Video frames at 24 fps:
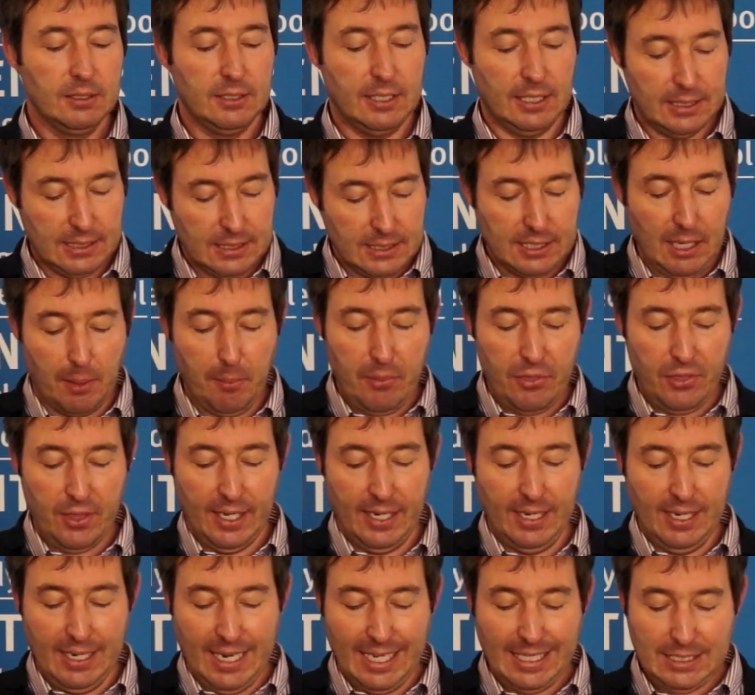that
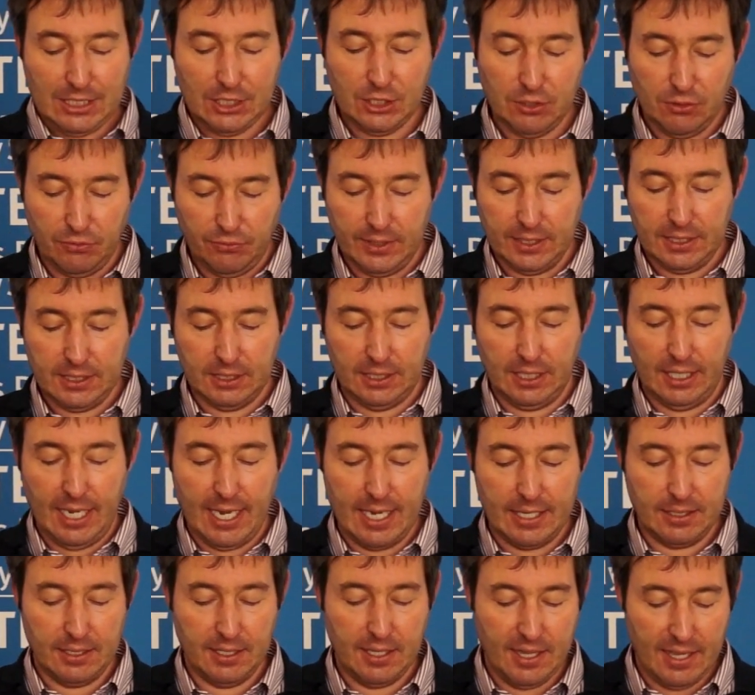something less
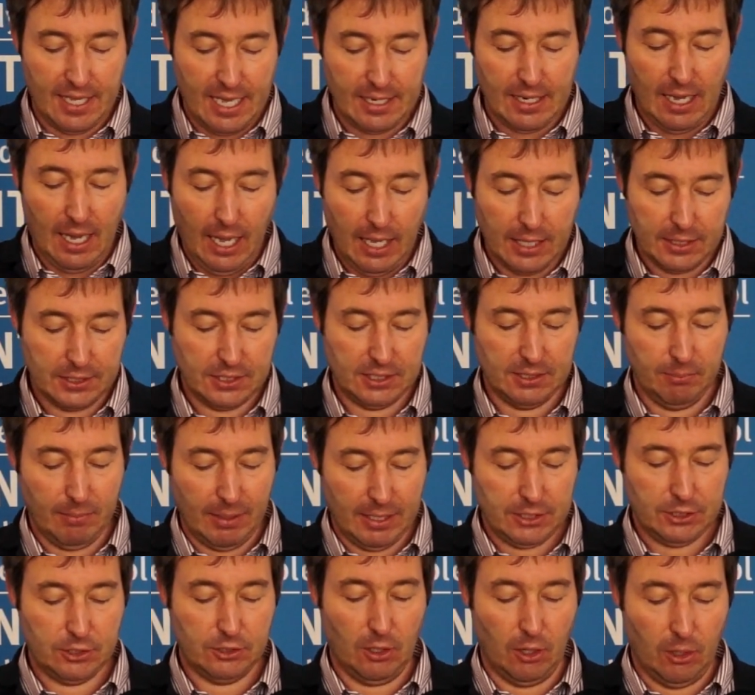sophisticated than us
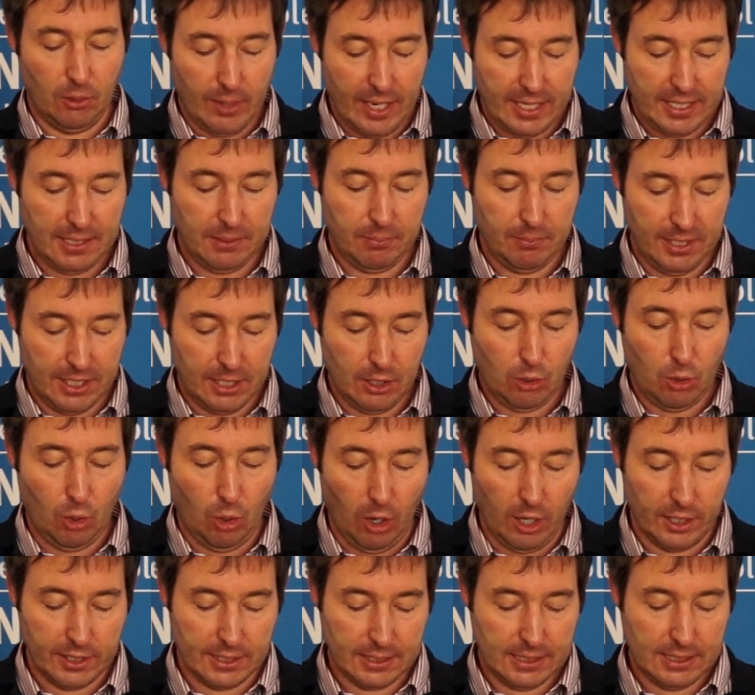must already be
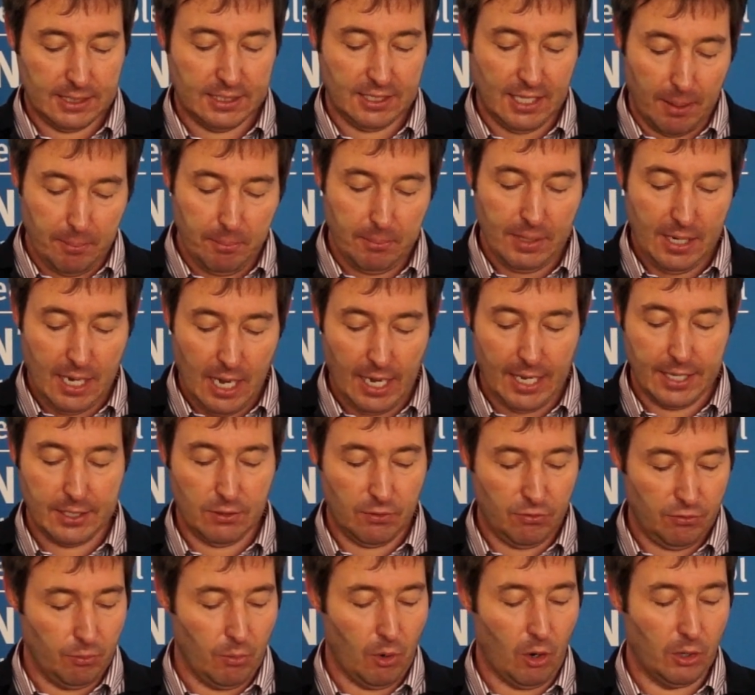accorded some
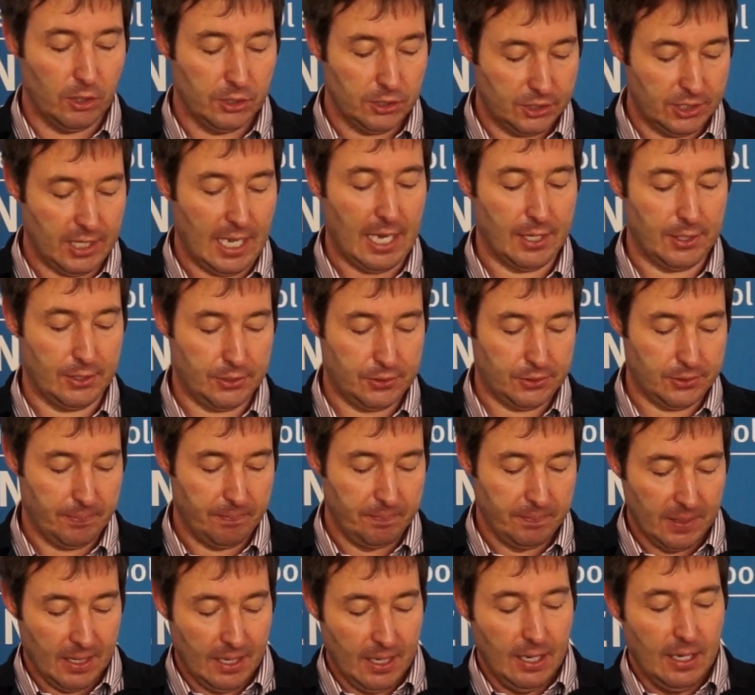kind of moral status.
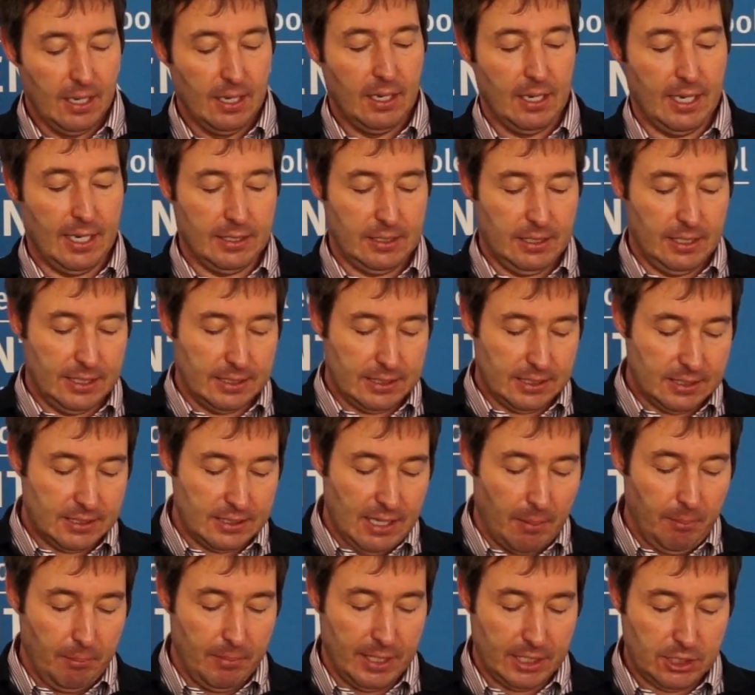At least
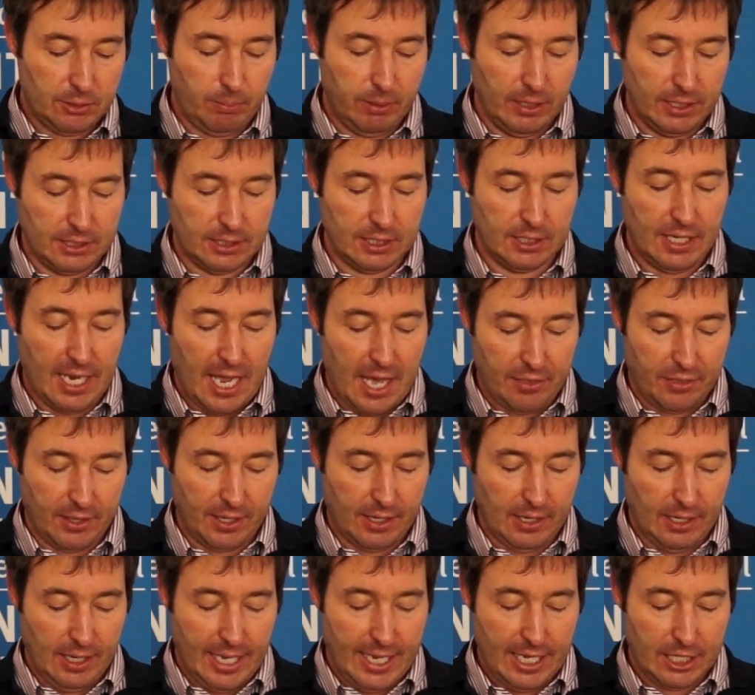some explicit
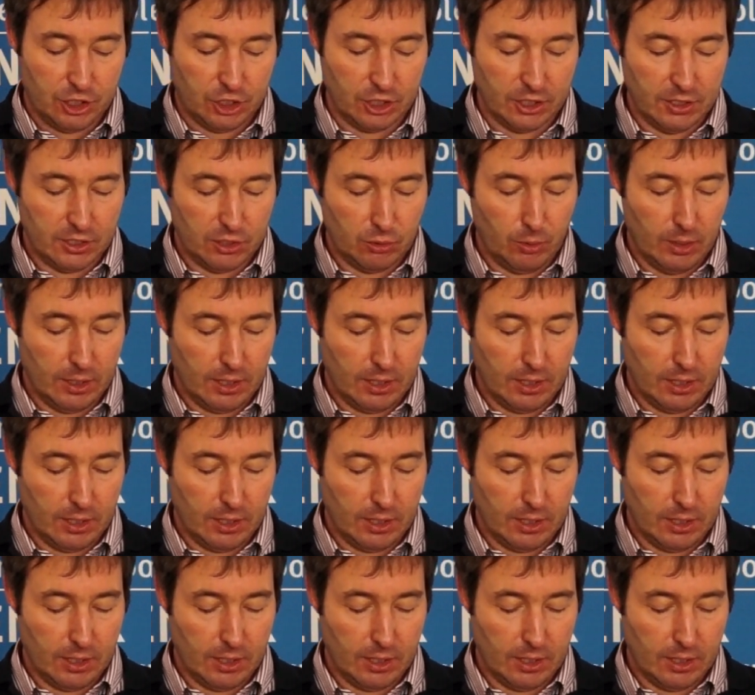ethical agents